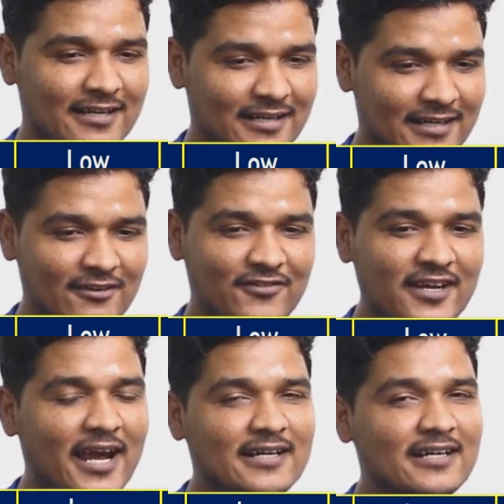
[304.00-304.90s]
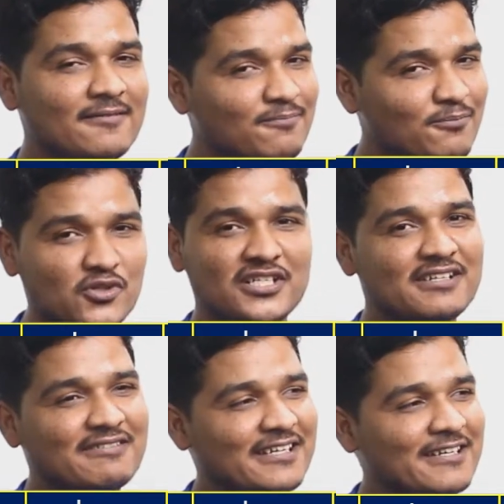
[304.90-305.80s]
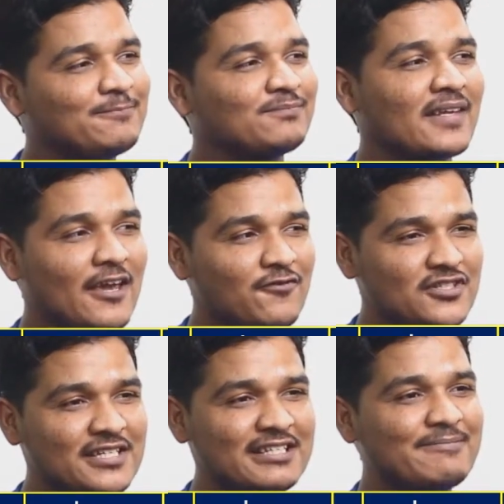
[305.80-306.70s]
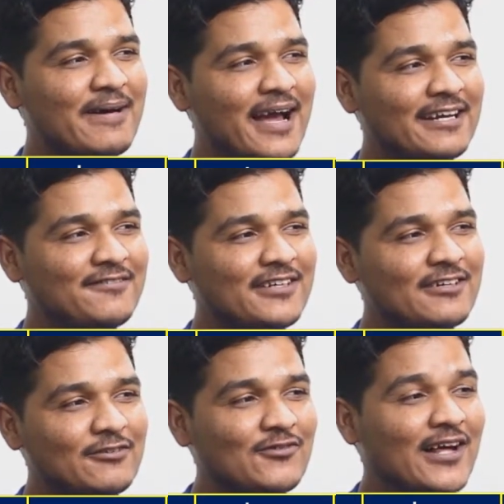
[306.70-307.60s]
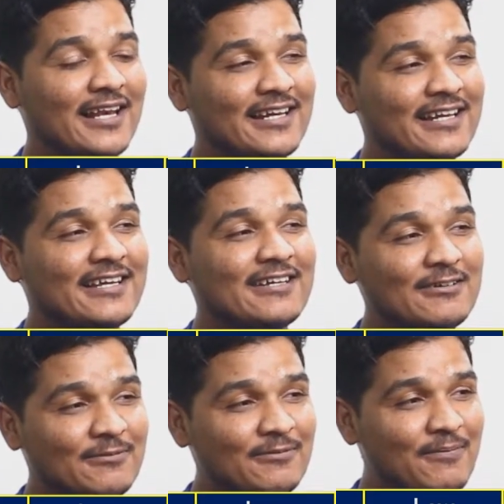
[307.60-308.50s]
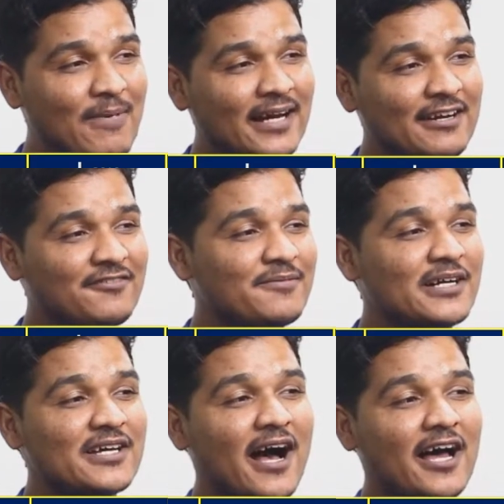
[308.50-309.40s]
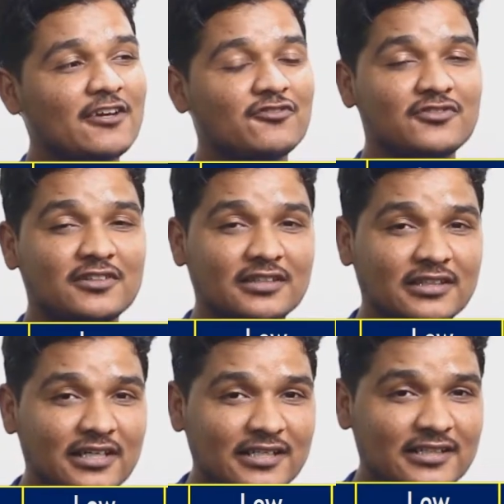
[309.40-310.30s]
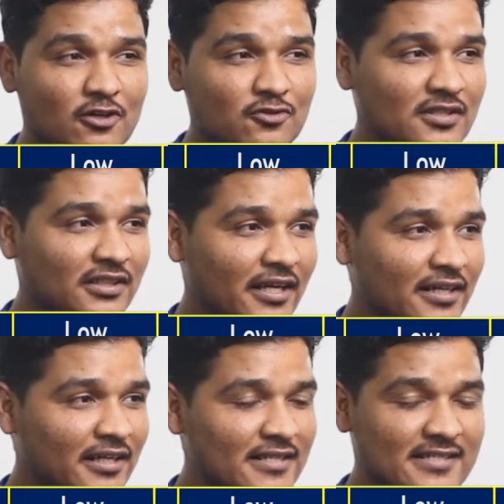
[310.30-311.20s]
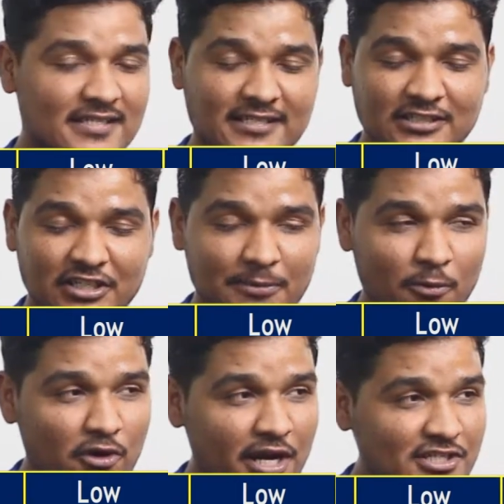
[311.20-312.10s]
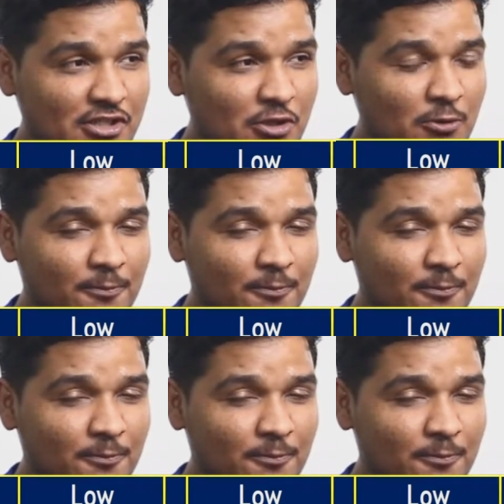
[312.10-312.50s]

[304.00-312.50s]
Nifty ended up positively. If you see the Bank Nifty, well, Bank Nifty made a high of 30,363.80